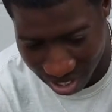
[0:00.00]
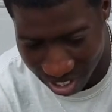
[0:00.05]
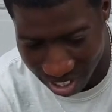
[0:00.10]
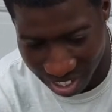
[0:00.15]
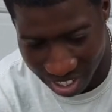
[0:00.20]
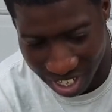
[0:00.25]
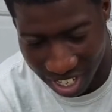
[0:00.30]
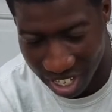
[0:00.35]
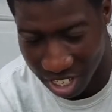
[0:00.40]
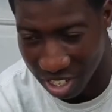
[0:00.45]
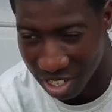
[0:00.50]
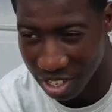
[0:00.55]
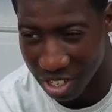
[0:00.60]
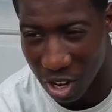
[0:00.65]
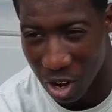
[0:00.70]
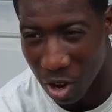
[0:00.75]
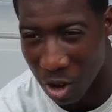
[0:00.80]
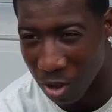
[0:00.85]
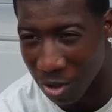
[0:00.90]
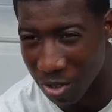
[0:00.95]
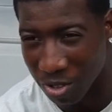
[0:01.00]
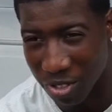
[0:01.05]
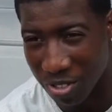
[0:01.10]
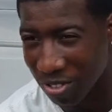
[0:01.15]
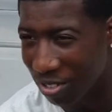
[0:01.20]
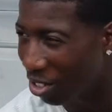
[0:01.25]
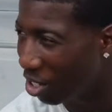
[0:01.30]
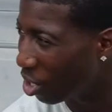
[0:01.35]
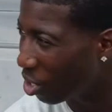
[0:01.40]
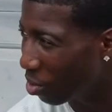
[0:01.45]
it's like
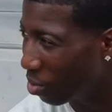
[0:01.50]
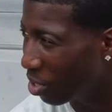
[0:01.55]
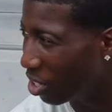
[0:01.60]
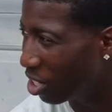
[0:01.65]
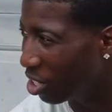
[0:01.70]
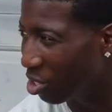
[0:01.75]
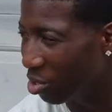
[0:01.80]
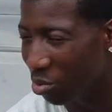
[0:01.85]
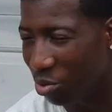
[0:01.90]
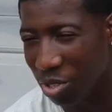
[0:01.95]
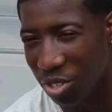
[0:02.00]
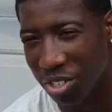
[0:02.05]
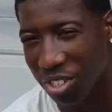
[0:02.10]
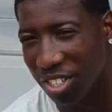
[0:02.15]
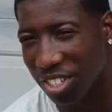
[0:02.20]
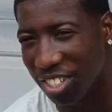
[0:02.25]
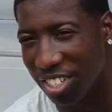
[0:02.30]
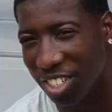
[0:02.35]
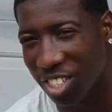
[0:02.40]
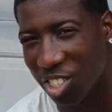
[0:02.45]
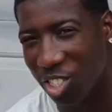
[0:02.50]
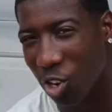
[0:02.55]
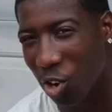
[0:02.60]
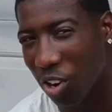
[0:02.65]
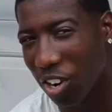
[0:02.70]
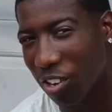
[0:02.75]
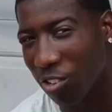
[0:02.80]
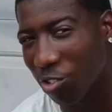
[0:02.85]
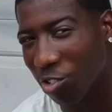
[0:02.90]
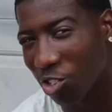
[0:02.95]
always we
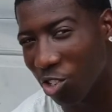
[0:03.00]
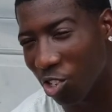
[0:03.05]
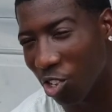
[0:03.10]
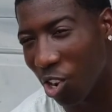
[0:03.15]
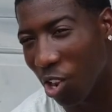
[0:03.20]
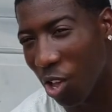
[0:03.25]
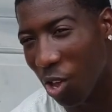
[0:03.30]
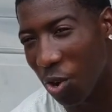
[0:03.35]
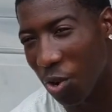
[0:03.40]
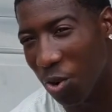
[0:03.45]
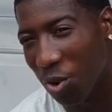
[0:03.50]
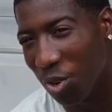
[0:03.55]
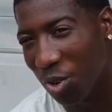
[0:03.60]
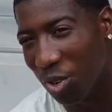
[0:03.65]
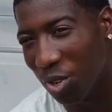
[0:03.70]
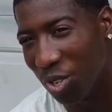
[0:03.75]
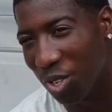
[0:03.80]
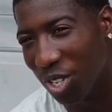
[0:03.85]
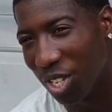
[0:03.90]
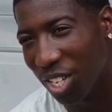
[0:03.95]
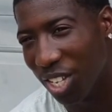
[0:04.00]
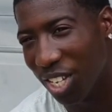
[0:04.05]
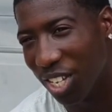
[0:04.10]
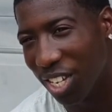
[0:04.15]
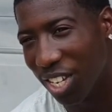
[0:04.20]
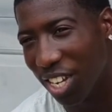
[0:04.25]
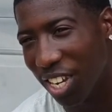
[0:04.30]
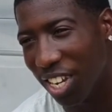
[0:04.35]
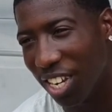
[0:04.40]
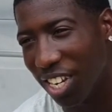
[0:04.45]
start out slow,
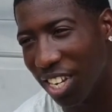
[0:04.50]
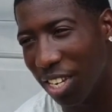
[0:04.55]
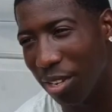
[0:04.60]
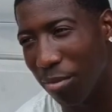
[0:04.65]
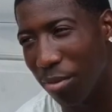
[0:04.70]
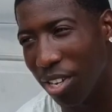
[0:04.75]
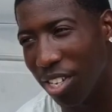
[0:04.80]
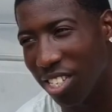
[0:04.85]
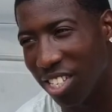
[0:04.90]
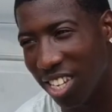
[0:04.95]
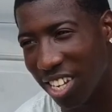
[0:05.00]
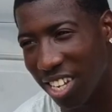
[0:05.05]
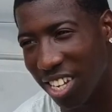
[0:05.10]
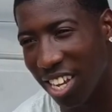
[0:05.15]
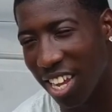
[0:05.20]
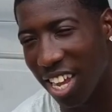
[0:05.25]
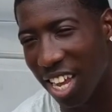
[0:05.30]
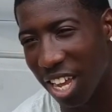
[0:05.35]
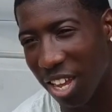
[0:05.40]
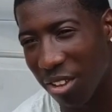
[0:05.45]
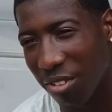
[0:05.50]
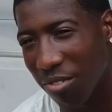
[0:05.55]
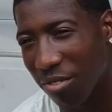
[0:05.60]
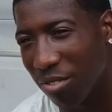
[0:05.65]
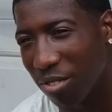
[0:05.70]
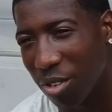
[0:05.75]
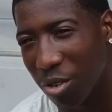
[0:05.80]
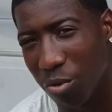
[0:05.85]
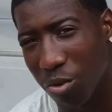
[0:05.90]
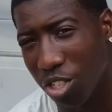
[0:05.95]
and then by second
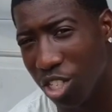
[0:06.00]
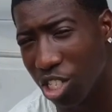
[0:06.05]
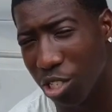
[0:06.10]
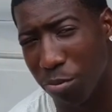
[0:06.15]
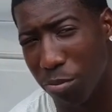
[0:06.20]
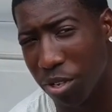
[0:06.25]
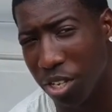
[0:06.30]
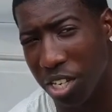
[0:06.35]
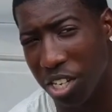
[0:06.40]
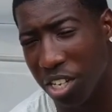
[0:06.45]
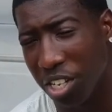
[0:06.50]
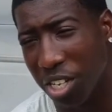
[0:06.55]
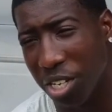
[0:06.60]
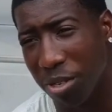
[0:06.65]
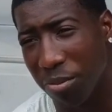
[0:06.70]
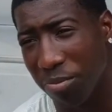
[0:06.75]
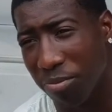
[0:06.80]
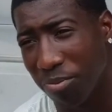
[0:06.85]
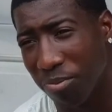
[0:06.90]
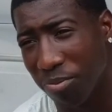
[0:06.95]
half we just pick it up.